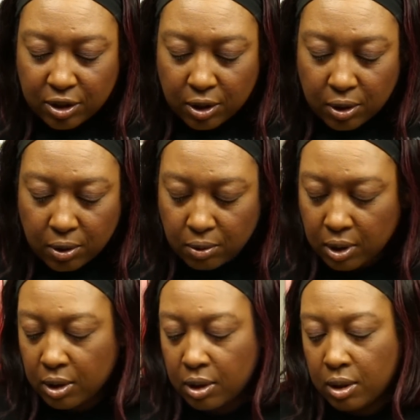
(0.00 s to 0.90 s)

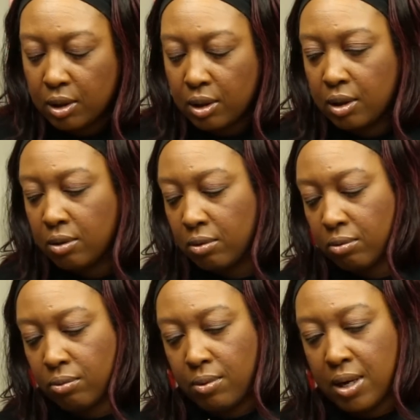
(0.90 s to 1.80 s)
dude.
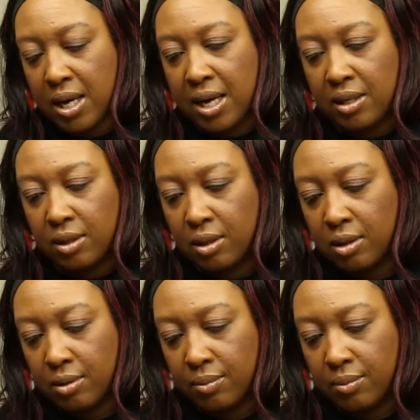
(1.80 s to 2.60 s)
What?